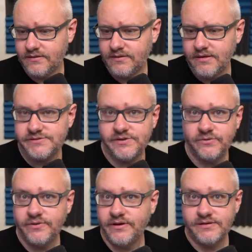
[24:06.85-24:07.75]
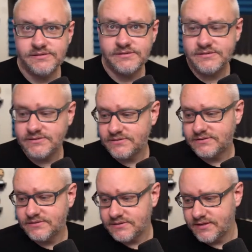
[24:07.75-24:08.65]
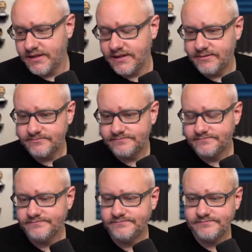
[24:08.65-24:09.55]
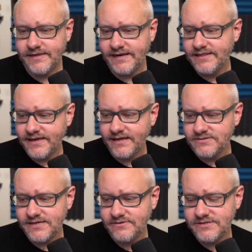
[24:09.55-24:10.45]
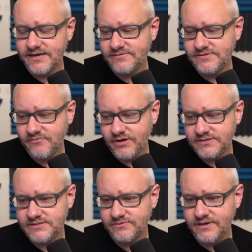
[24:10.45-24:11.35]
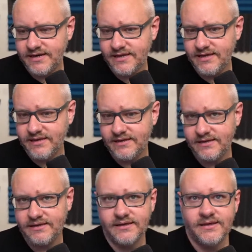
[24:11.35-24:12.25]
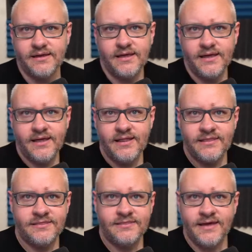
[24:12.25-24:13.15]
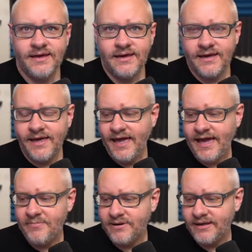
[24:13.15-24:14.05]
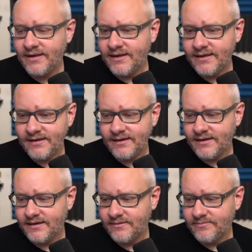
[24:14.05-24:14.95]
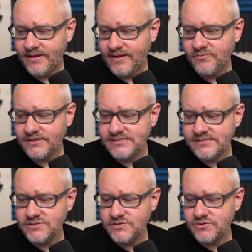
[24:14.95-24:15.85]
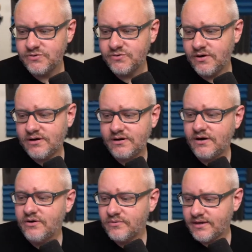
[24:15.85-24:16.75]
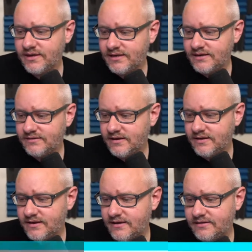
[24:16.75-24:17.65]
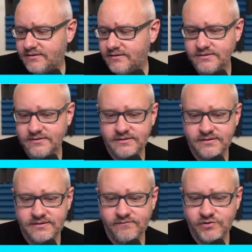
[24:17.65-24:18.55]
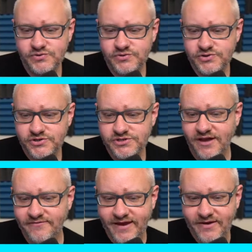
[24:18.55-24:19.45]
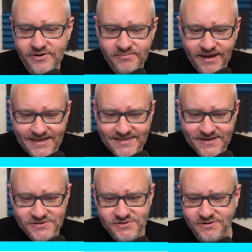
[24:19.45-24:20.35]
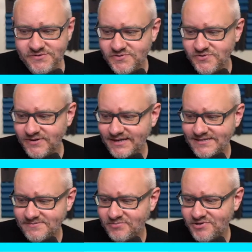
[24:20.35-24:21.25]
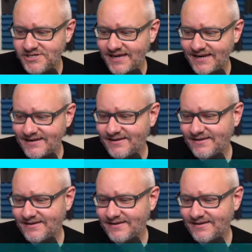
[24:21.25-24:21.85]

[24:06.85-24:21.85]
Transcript: So there's anything else? How's everyone else doing? Any thing happening? Anyone listen to our Kit virtual church coffee hour? Goodbye. Thank you so much for joining us. Appreciate it.